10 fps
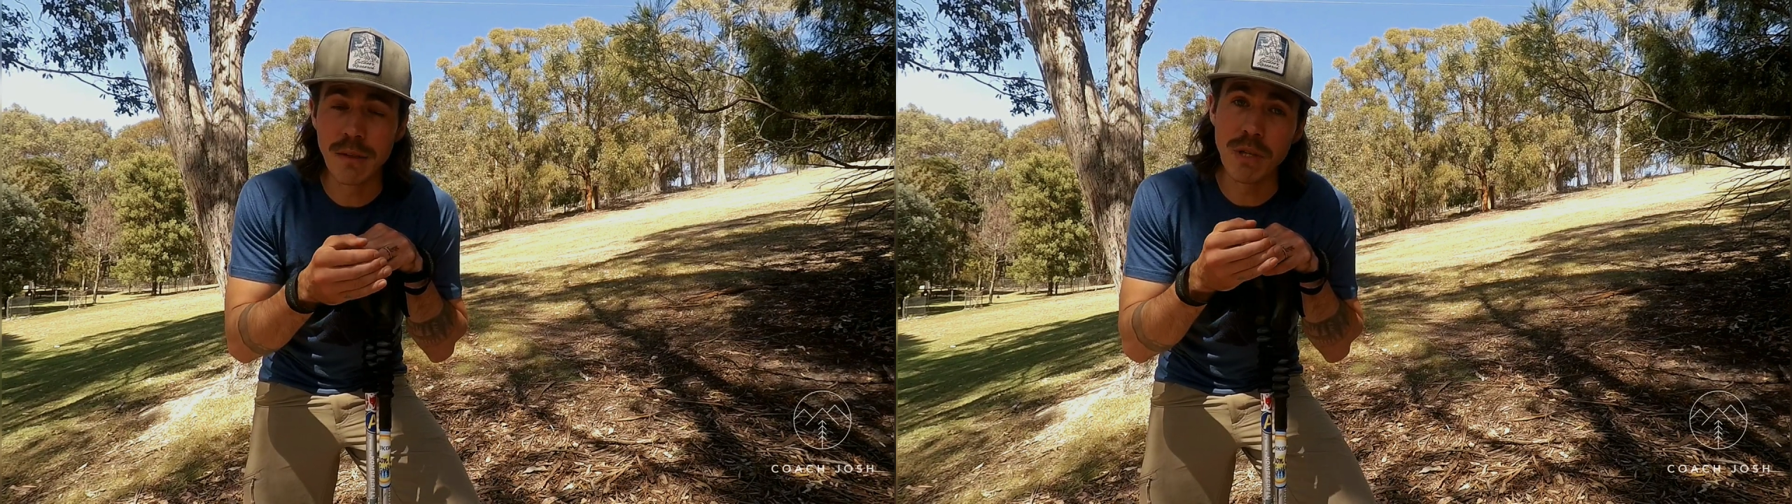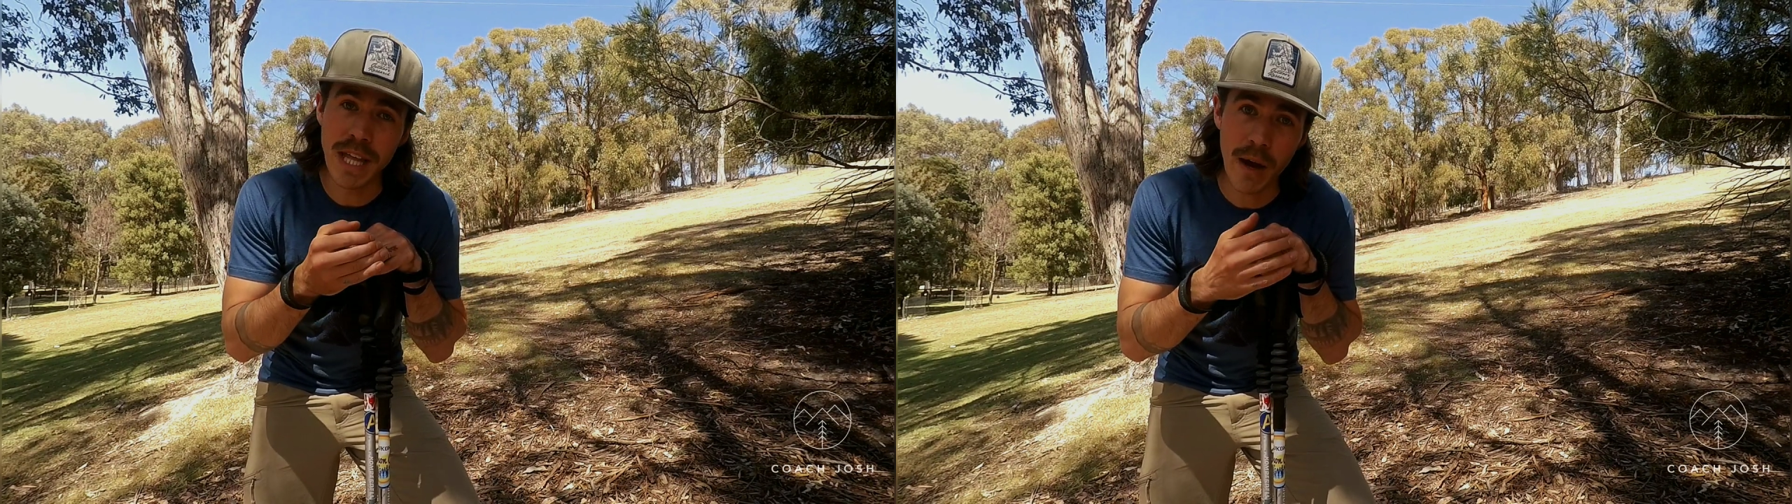
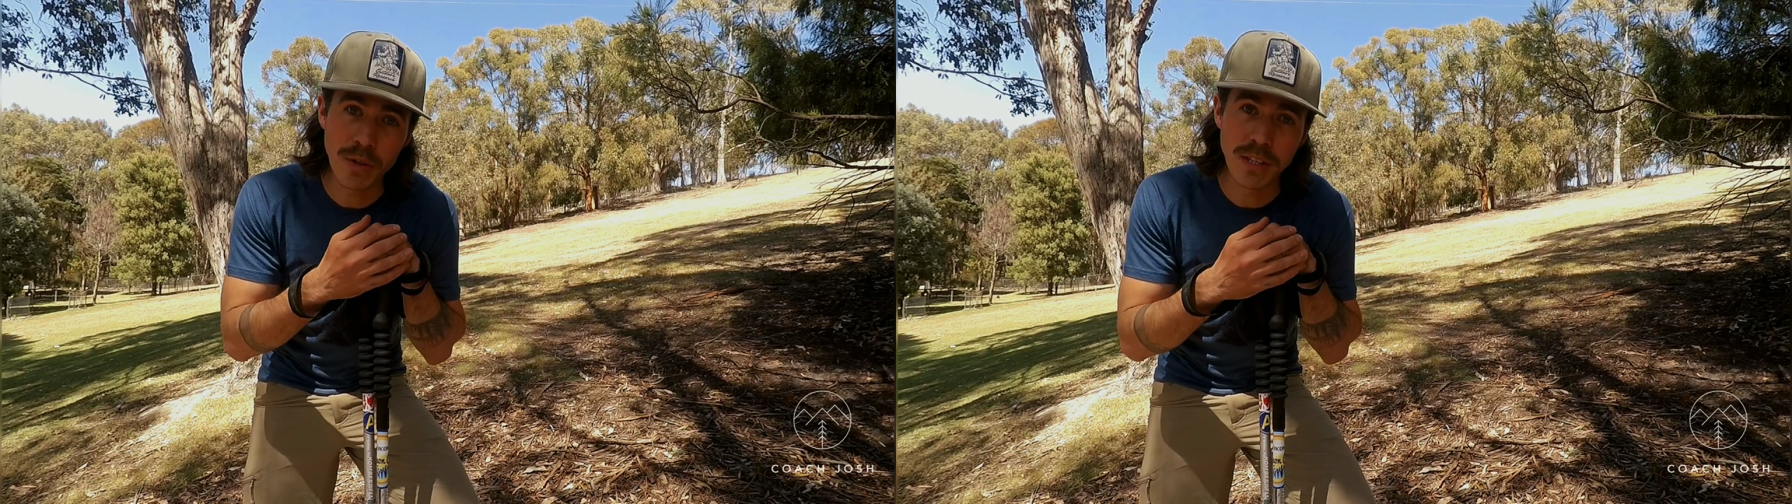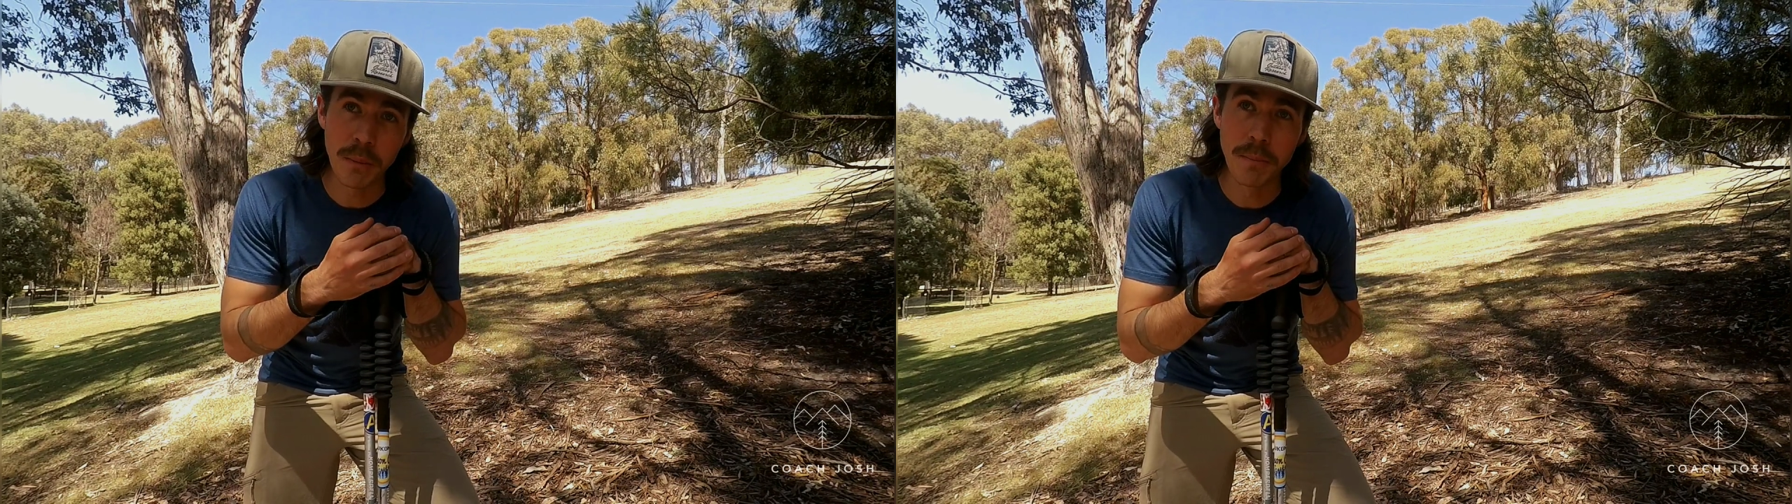than
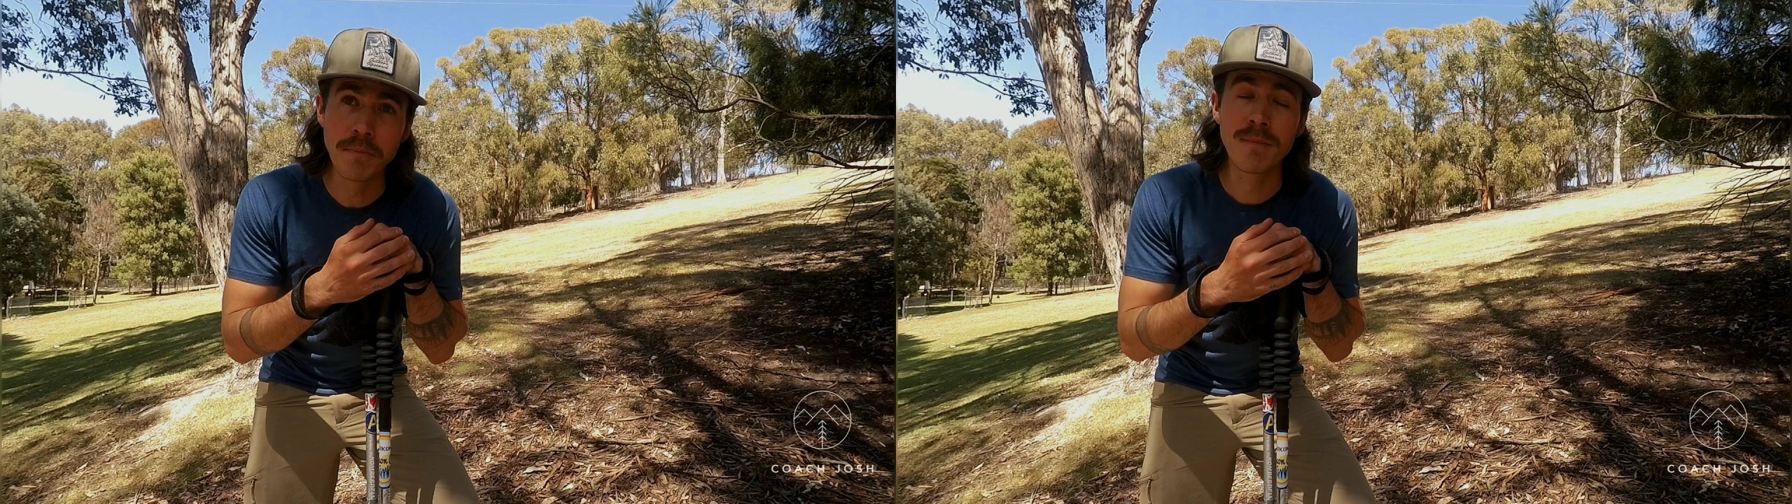without them.